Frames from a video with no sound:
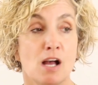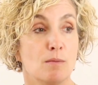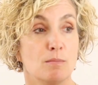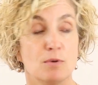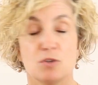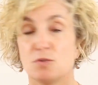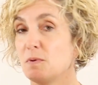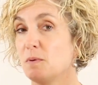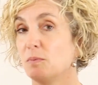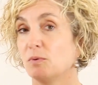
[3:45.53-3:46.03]

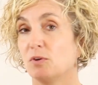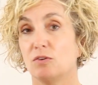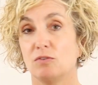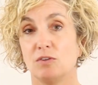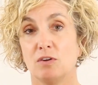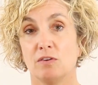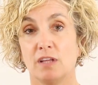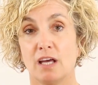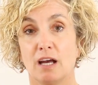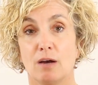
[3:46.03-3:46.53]
Most people don't
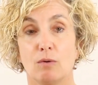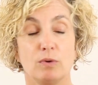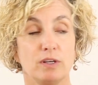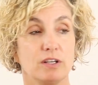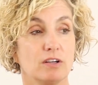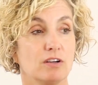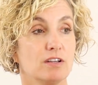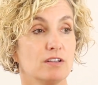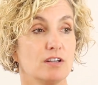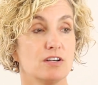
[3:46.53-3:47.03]
know that. We
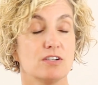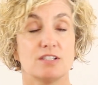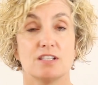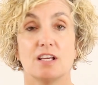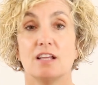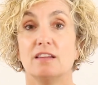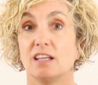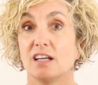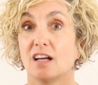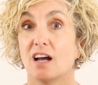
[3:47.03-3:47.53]
called our
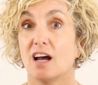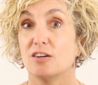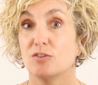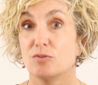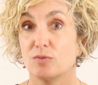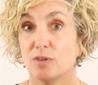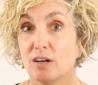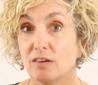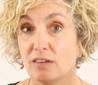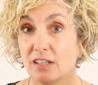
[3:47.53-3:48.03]
son the
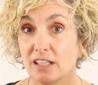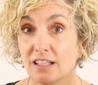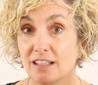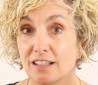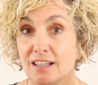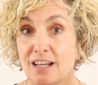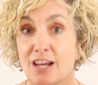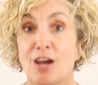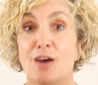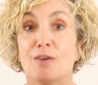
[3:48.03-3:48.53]
contrarian